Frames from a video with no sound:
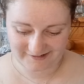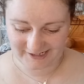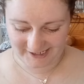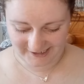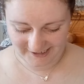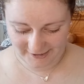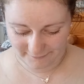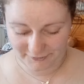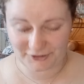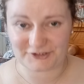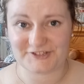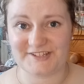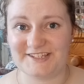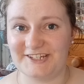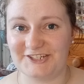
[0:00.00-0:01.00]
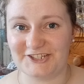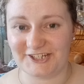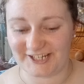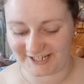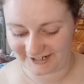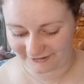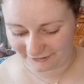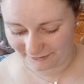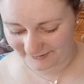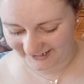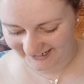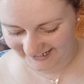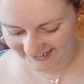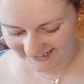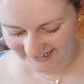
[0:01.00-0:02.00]
I'm not stitching it
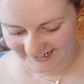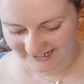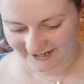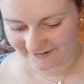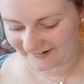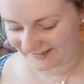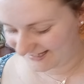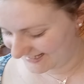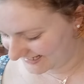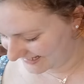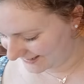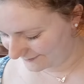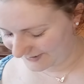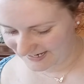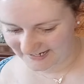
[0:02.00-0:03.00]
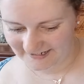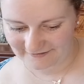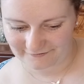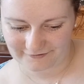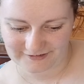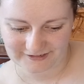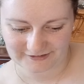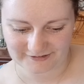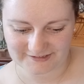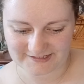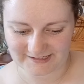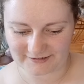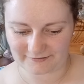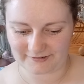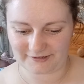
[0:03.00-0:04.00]
normally. All right, this is the pattern of what it looks
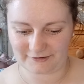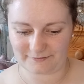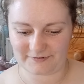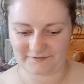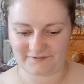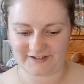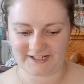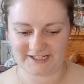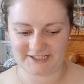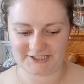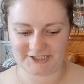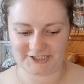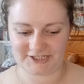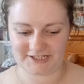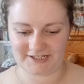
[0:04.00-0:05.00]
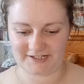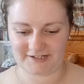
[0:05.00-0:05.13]
like when it'll be finished.